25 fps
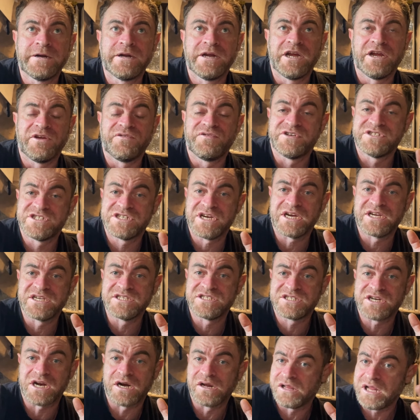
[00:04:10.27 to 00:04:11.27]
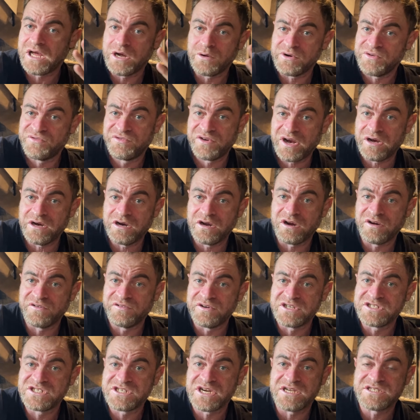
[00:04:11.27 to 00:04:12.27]
if you check his channel out, if you haven't
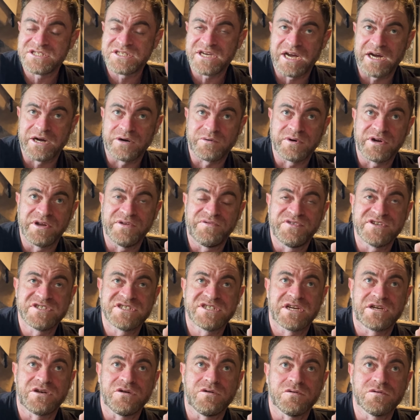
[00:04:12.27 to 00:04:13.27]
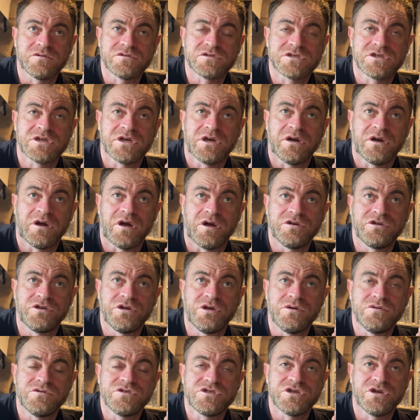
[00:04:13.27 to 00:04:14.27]
already checked it out, if he signals on
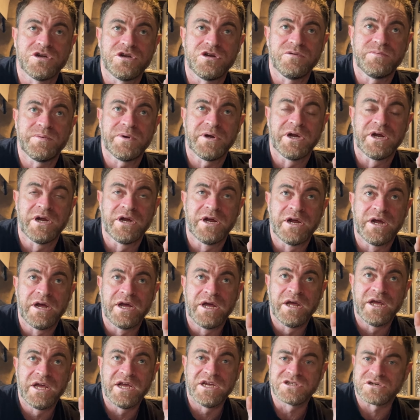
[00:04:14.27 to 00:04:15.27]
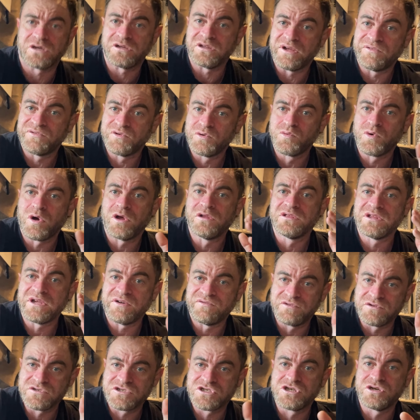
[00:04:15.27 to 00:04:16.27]
YouTube, he's got level 1,
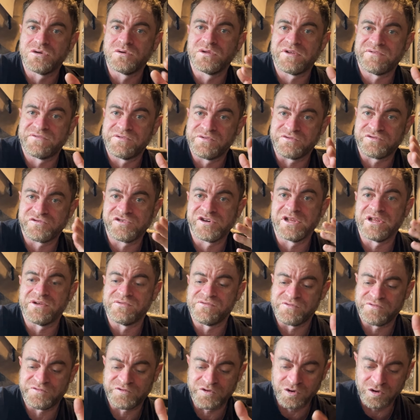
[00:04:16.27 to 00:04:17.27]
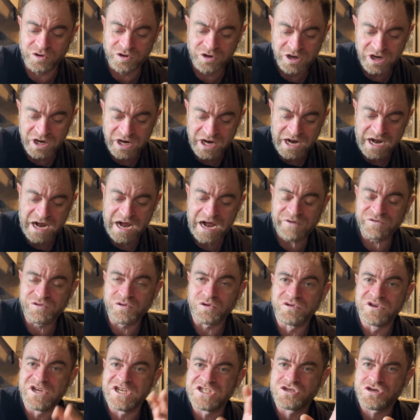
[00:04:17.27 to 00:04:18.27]
level 2, level 3, level 4. I've
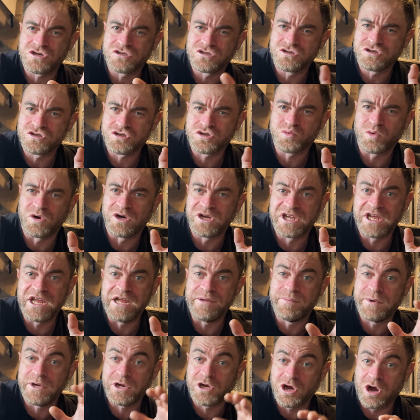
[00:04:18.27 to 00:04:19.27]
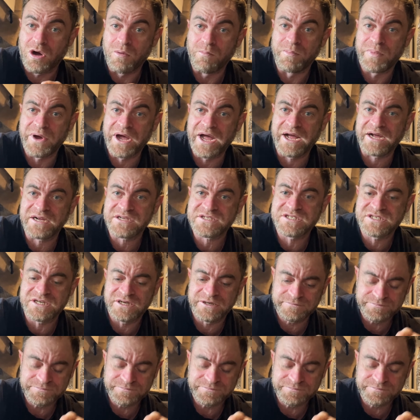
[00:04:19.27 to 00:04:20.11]
done this because I just want to keep it compact,